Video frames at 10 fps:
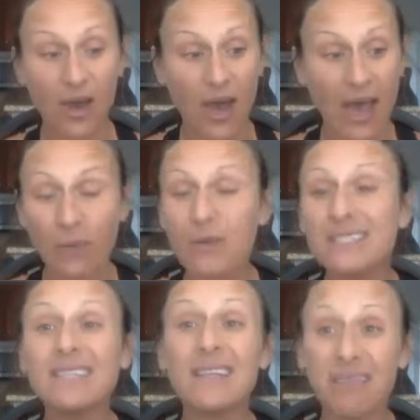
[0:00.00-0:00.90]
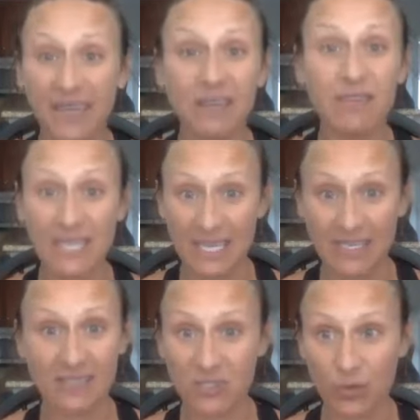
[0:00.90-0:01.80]
I was in the thick of an
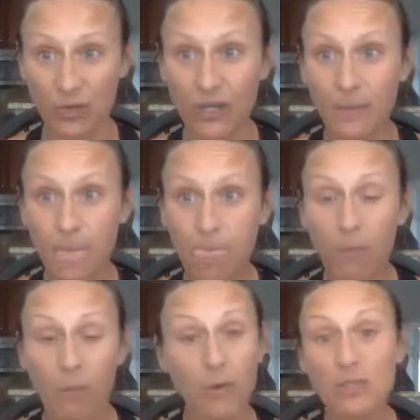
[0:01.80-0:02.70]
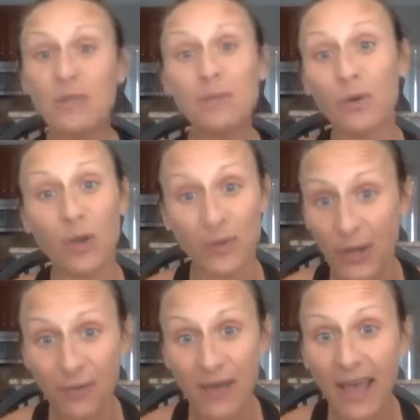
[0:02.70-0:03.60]
eating disorder. Most people don't
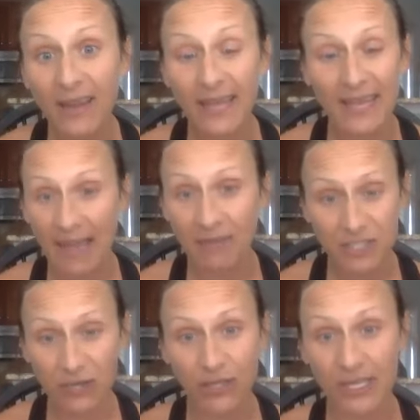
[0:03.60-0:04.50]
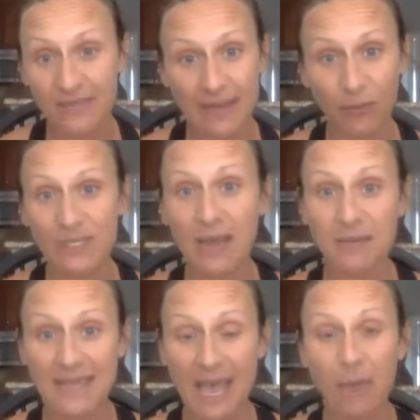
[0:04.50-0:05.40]
know that. Like, I've shared it several
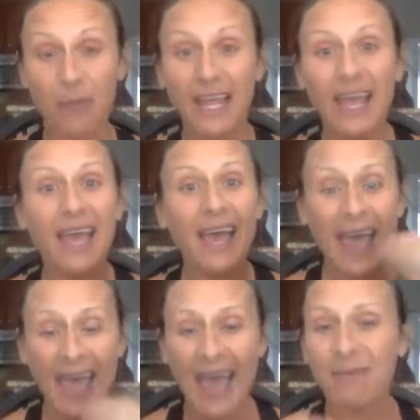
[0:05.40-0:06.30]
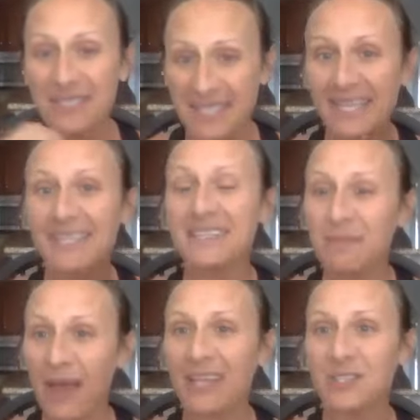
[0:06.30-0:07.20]
times now, but I'm digging into
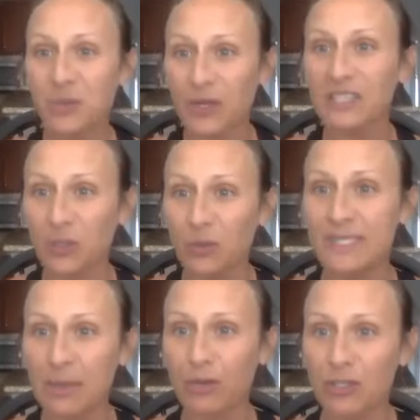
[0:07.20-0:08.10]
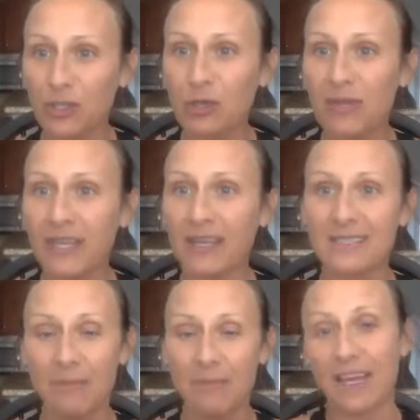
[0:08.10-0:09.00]
my story a little deeper too,
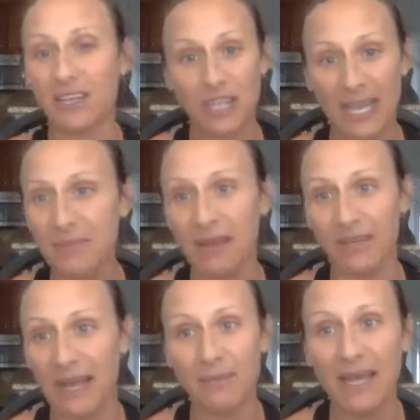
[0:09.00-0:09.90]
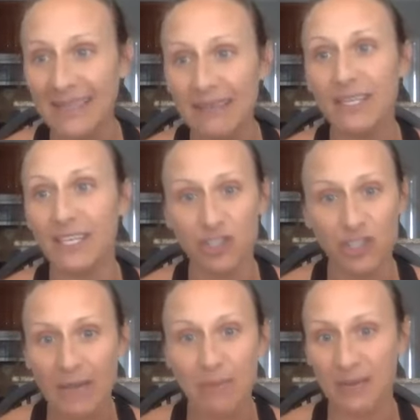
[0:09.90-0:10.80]
because I'm not ashamed of it. I'm not living in
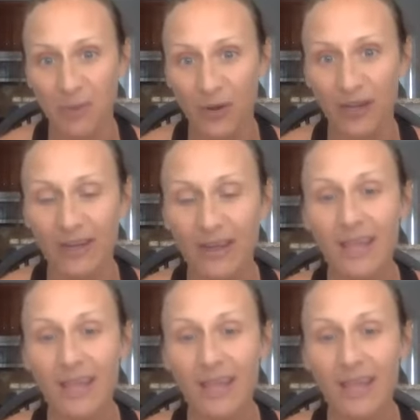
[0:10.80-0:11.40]
shame anymore.